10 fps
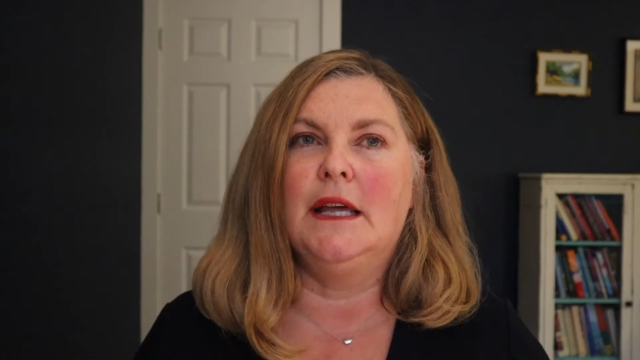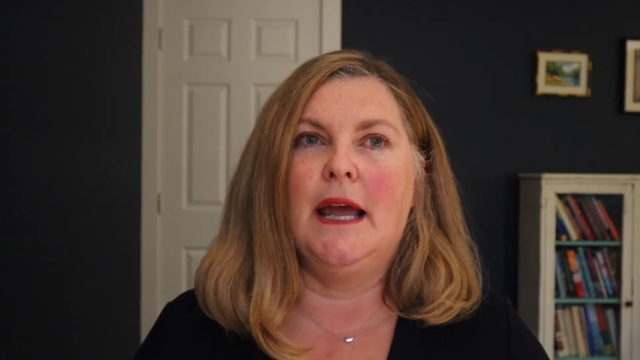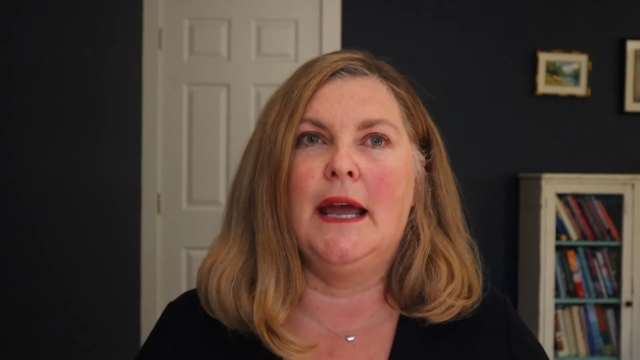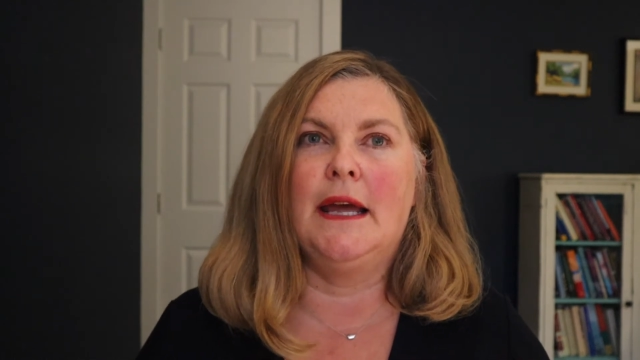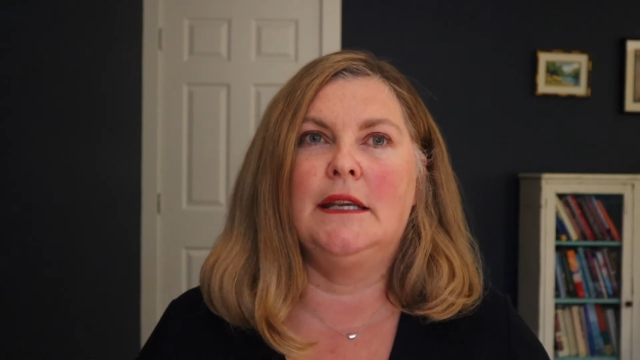
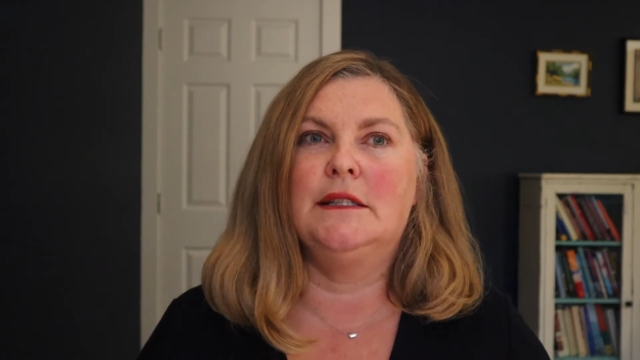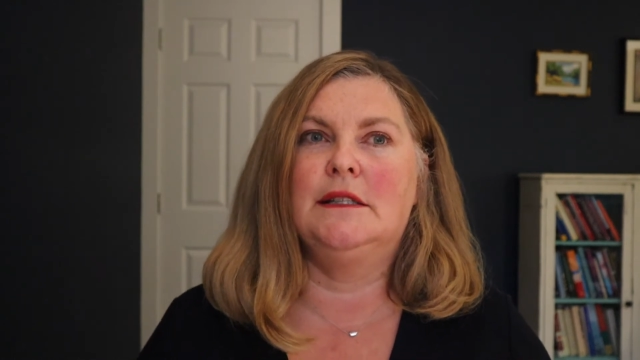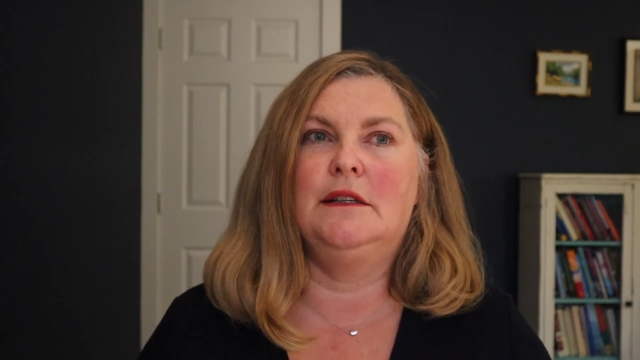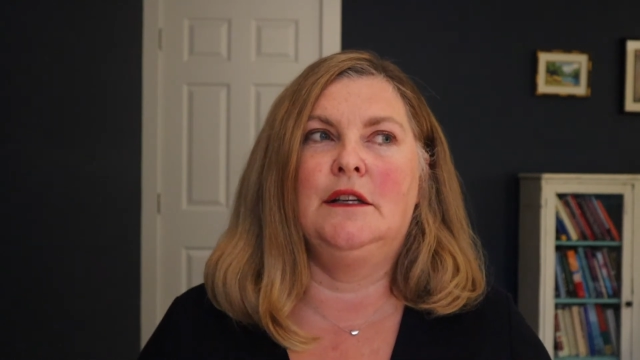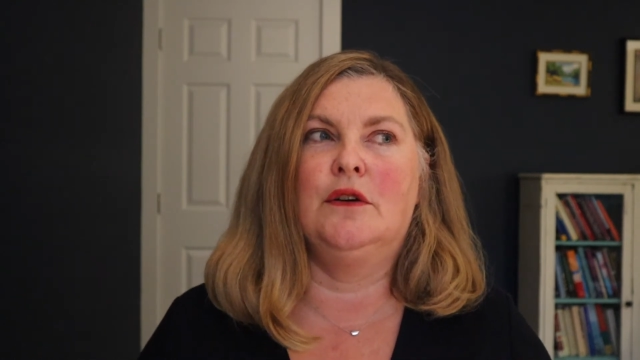And,
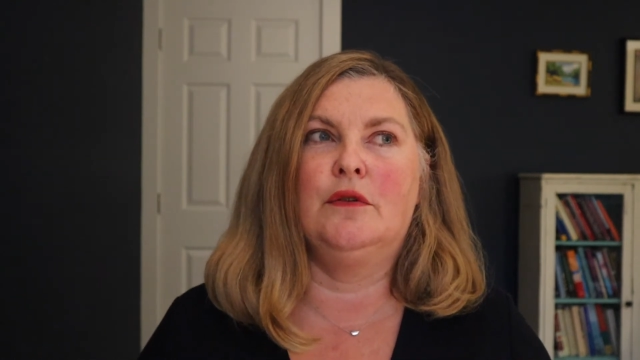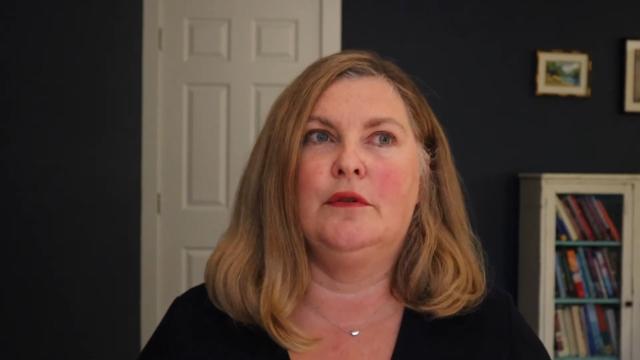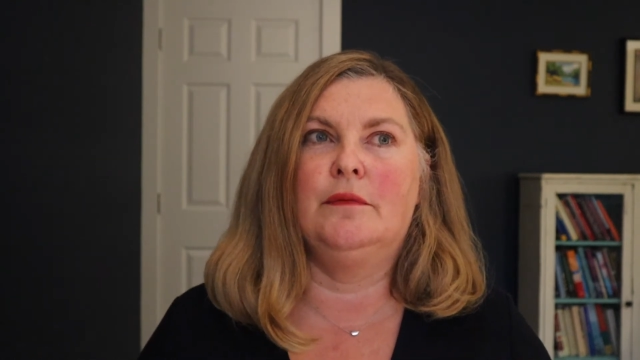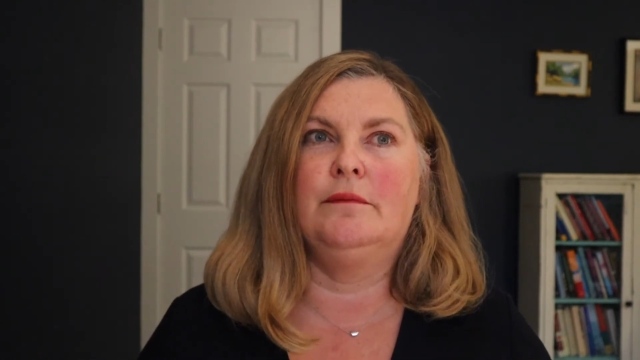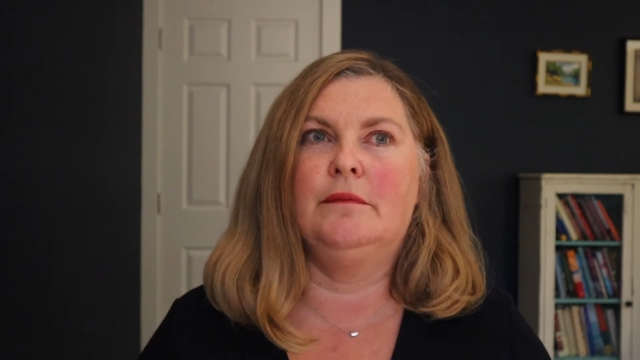
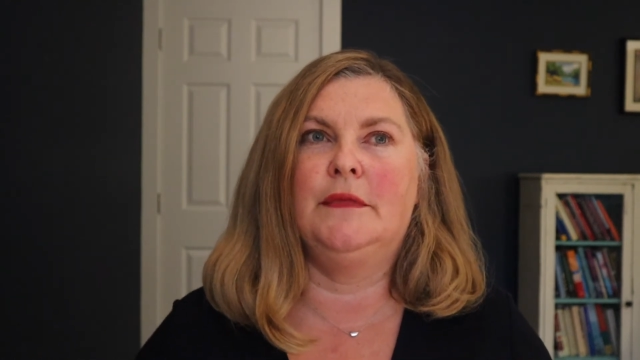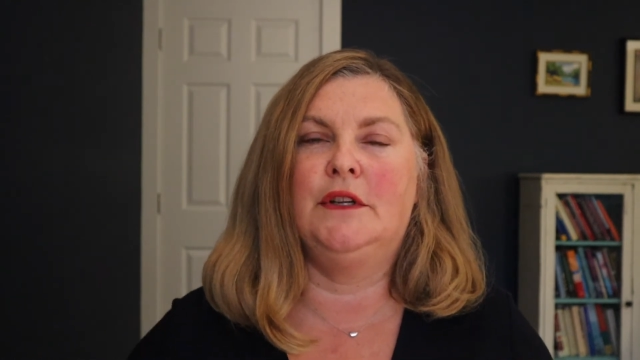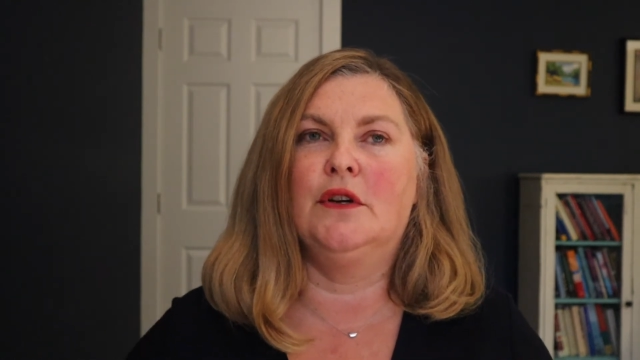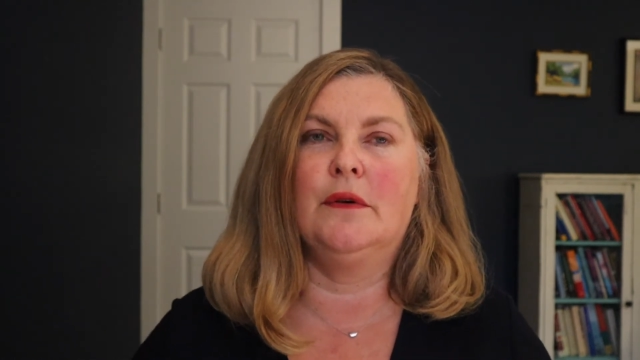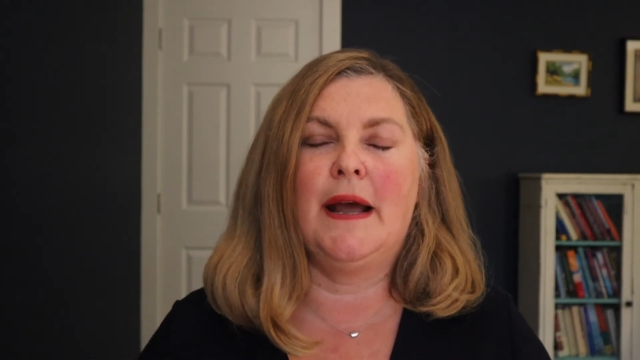you
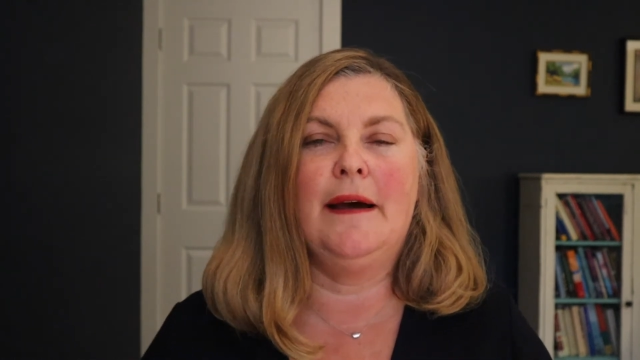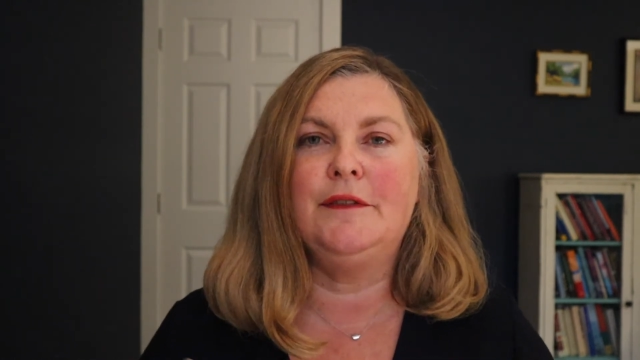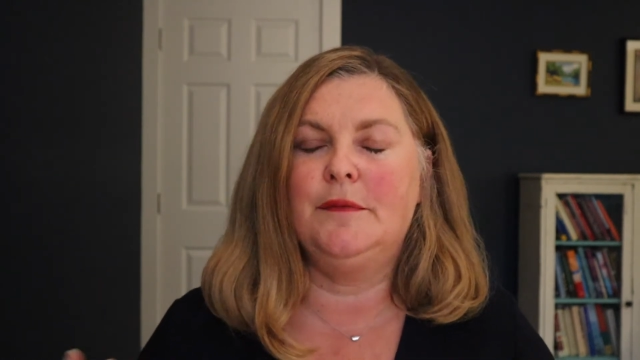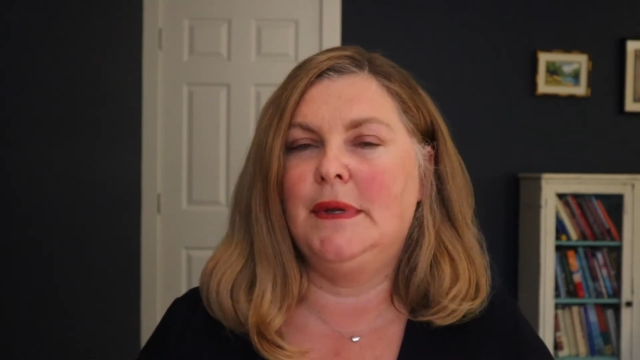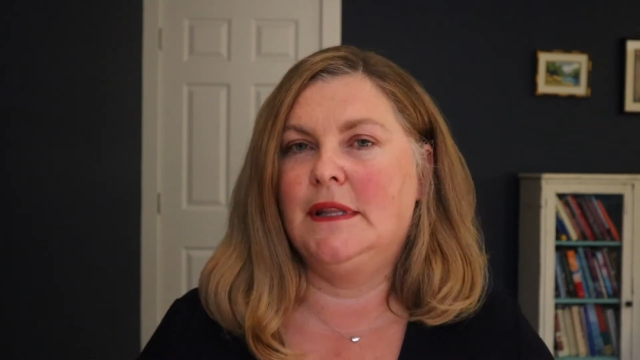don't have to be